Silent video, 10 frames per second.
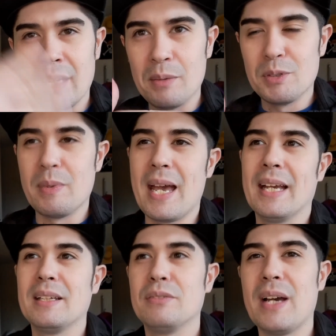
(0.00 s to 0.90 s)
comes
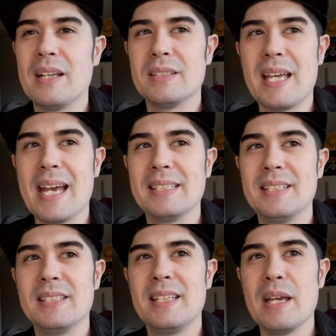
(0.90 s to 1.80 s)
back, files
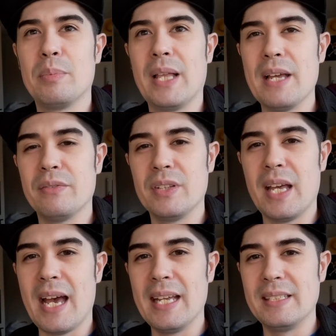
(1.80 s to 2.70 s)
taxes, they apply for the
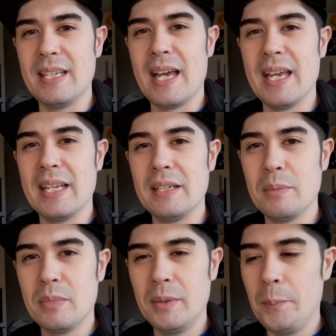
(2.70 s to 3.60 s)
ITIN
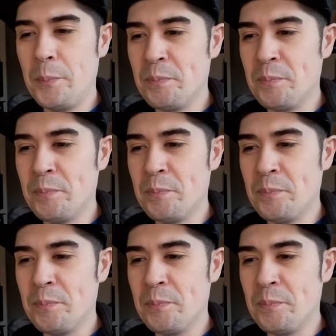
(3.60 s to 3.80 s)
number.